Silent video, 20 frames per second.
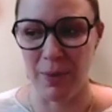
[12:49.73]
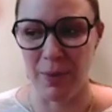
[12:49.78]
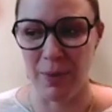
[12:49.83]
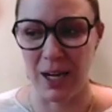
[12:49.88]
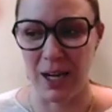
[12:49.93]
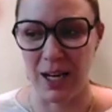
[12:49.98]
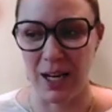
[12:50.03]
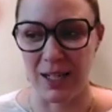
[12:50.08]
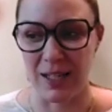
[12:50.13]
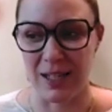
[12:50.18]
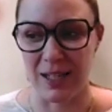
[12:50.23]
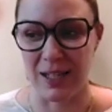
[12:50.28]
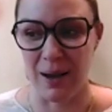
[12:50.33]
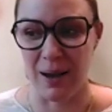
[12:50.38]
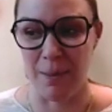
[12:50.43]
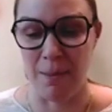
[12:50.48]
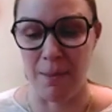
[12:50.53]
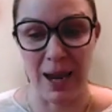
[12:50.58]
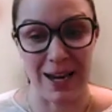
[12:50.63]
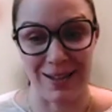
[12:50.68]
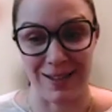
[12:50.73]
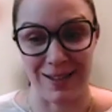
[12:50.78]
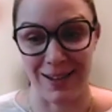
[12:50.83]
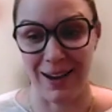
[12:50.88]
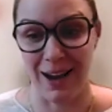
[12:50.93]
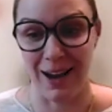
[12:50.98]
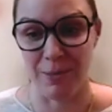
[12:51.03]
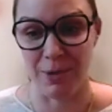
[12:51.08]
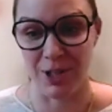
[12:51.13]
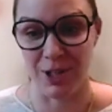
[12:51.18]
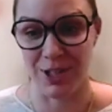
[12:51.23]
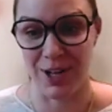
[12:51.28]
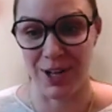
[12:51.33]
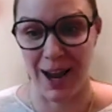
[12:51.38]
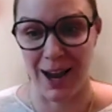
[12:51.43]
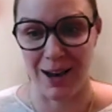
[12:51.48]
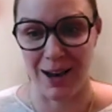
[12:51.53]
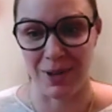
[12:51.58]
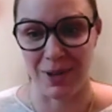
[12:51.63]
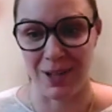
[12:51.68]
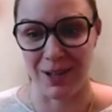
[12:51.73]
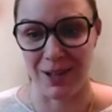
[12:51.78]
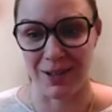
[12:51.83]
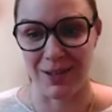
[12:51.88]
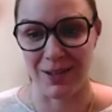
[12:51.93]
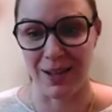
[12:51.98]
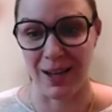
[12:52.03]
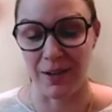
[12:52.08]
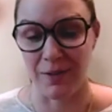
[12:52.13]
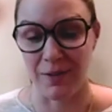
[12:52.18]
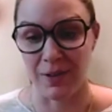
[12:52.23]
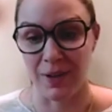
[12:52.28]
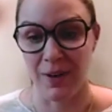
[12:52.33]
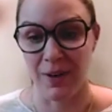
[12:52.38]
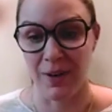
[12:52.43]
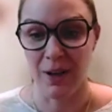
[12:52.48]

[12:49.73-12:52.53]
But it's amazing how much time he has saved